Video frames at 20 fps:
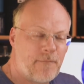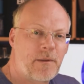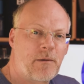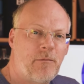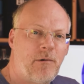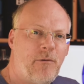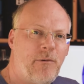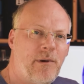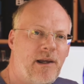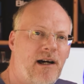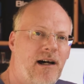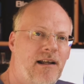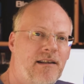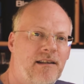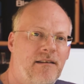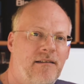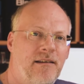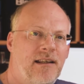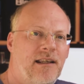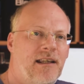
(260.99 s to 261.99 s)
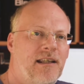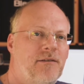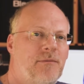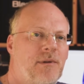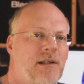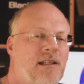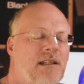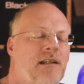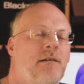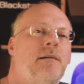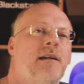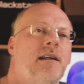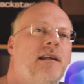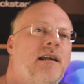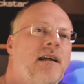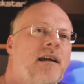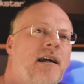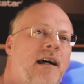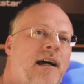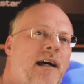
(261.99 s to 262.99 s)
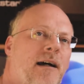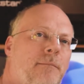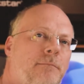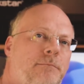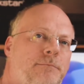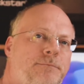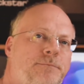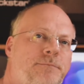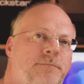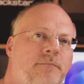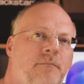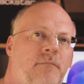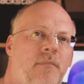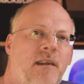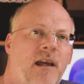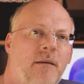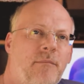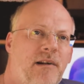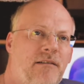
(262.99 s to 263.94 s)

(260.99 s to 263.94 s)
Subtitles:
What we are doing is I'm